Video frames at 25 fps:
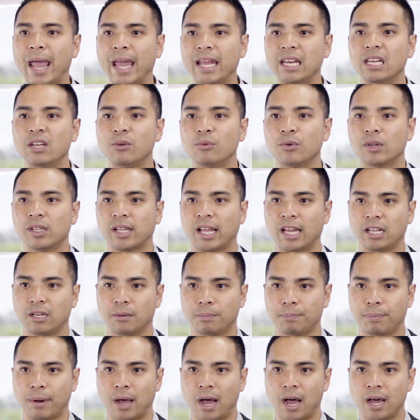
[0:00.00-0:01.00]
any
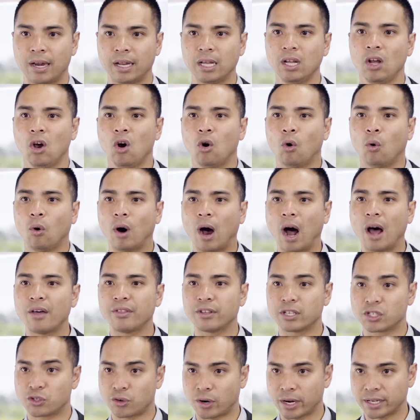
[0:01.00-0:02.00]
related party or
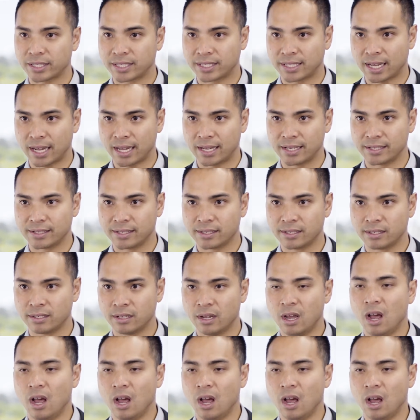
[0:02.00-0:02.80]
other trustees.